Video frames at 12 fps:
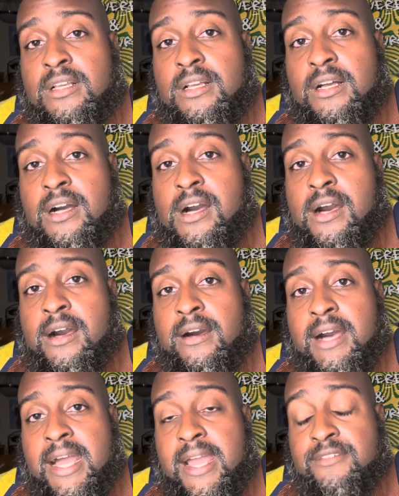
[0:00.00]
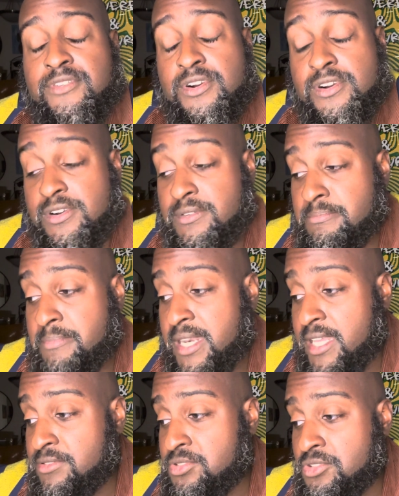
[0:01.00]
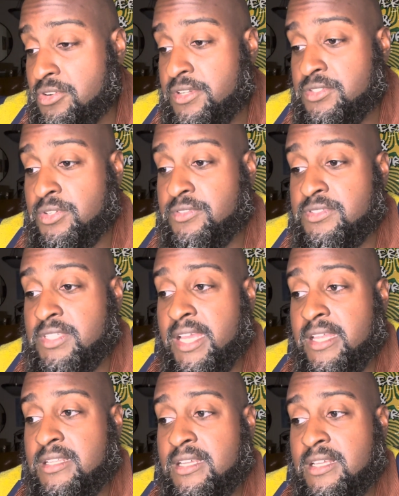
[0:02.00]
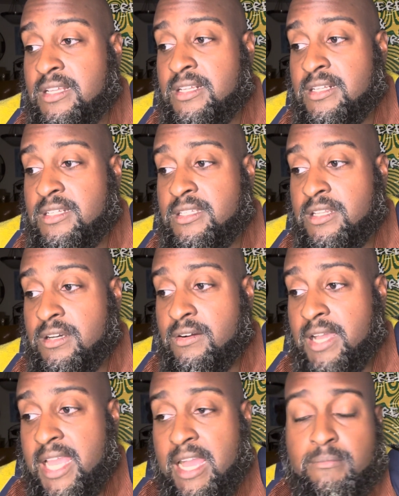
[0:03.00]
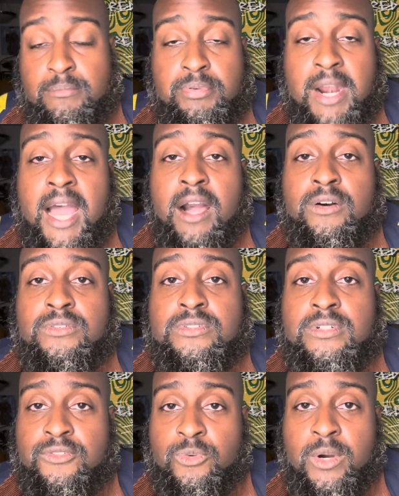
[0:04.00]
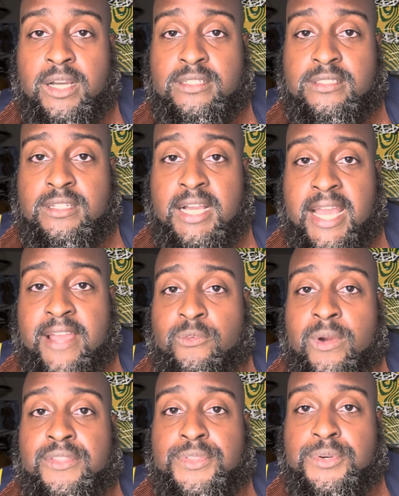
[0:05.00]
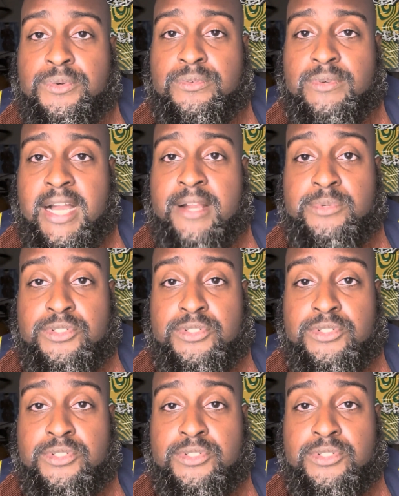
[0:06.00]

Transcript: I have heard many of stories who have said, hey, I'm proud of what I have went through. I would